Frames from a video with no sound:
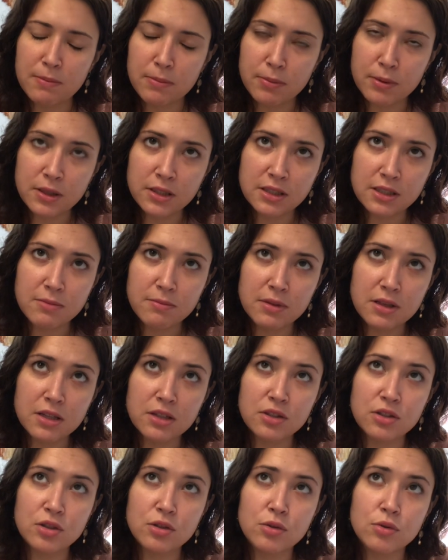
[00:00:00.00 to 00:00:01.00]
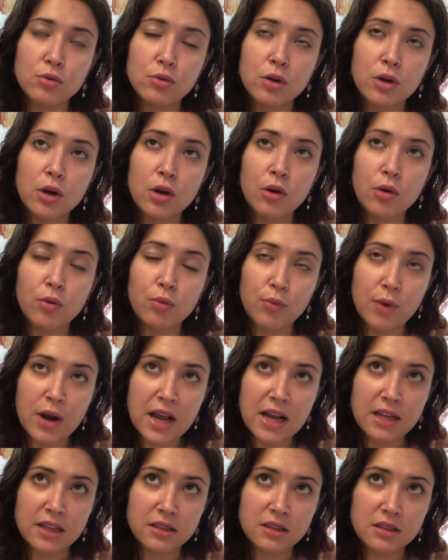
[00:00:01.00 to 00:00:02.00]
put something to
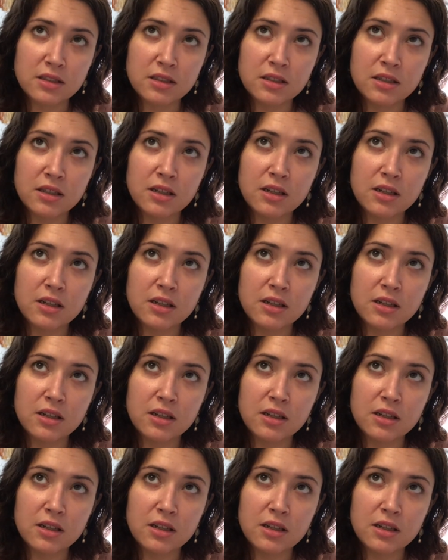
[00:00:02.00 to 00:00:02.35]
rest.